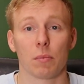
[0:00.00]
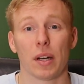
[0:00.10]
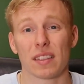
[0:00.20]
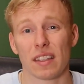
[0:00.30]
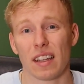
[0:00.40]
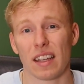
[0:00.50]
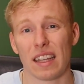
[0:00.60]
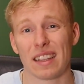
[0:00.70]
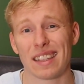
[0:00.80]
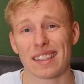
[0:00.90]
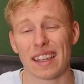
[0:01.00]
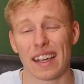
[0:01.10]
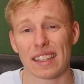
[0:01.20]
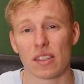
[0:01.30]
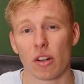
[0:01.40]
But in this
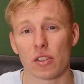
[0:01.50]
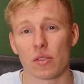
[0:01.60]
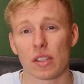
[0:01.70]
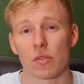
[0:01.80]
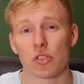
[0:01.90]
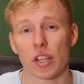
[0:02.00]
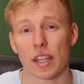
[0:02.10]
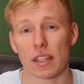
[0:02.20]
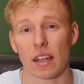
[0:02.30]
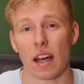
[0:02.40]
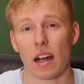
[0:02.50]
case, you also need to check,